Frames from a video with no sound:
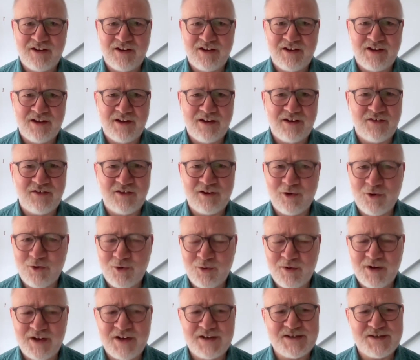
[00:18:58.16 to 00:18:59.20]
and his
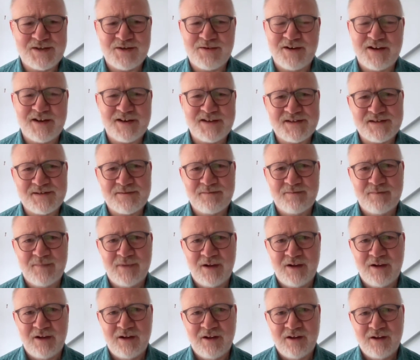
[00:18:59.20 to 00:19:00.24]
glory to us,
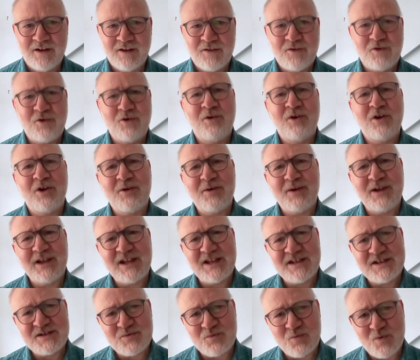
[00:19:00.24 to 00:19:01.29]
through knowing
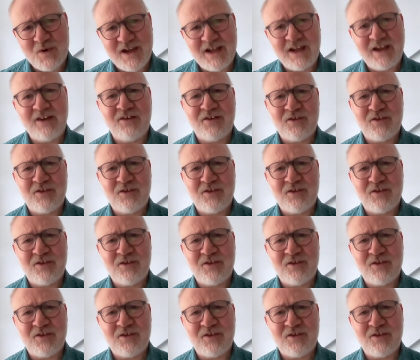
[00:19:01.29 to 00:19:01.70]
his ways